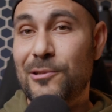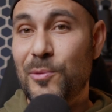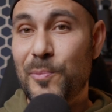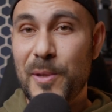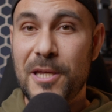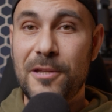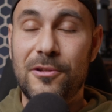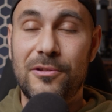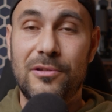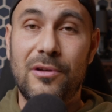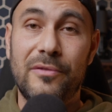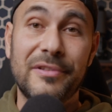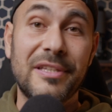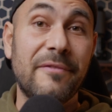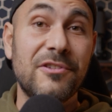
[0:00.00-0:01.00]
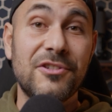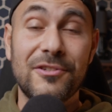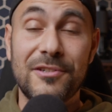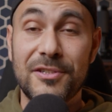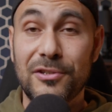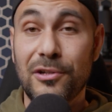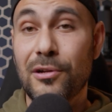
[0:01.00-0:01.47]
and opinion of DaVinci
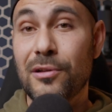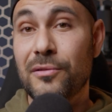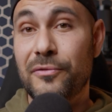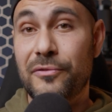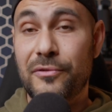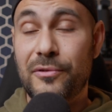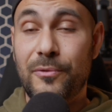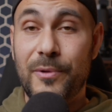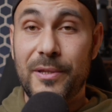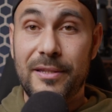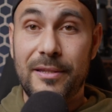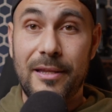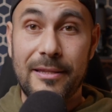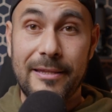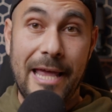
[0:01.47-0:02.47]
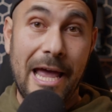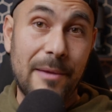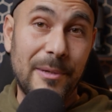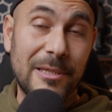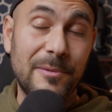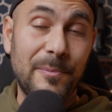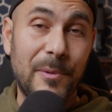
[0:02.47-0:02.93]
Resolve with the
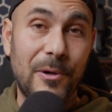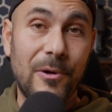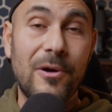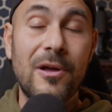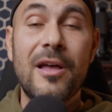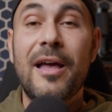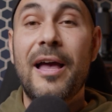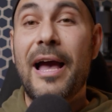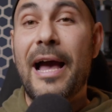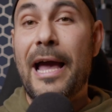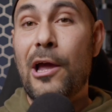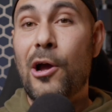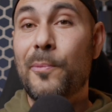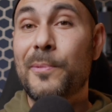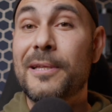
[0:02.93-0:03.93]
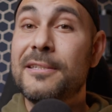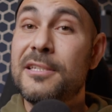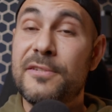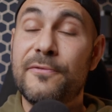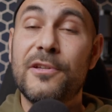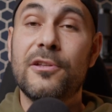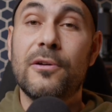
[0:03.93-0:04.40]
iPad Pro. I hope that
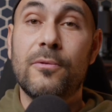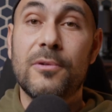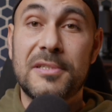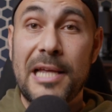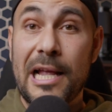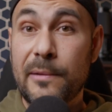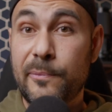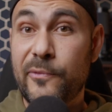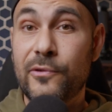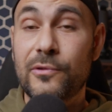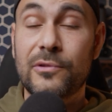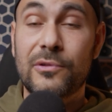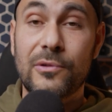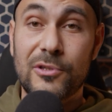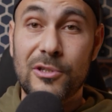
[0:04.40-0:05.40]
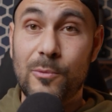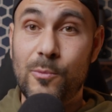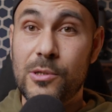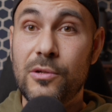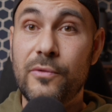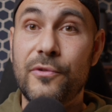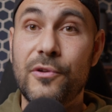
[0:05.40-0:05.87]
this video was helpful to
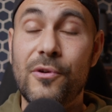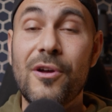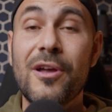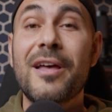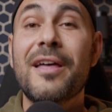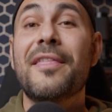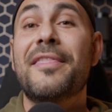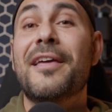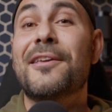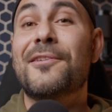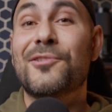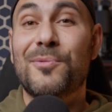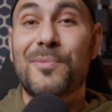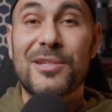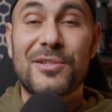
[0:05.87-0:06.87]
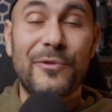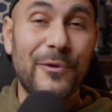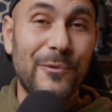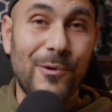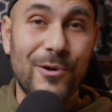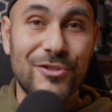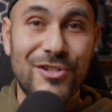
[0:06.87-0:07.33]
someone of you. Thank you so much for
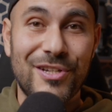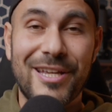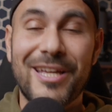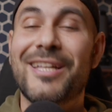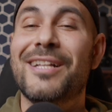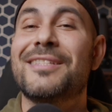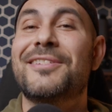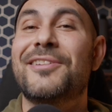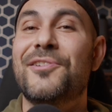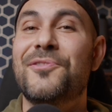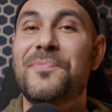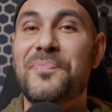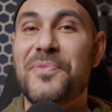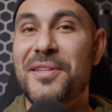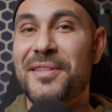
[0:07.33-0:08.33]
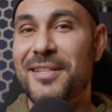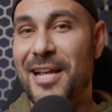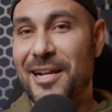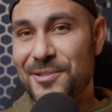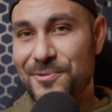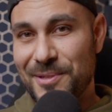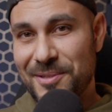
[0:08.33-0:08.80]
watching, and I'll see you in the
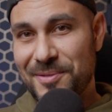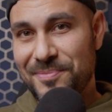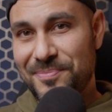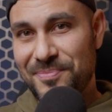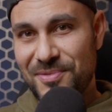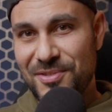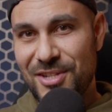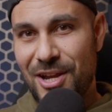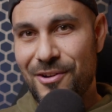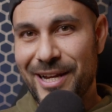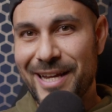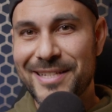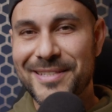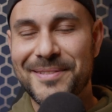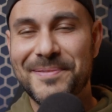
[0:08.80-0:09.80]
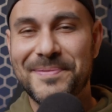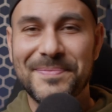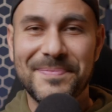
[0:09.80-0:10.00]
next one. Ciao guys.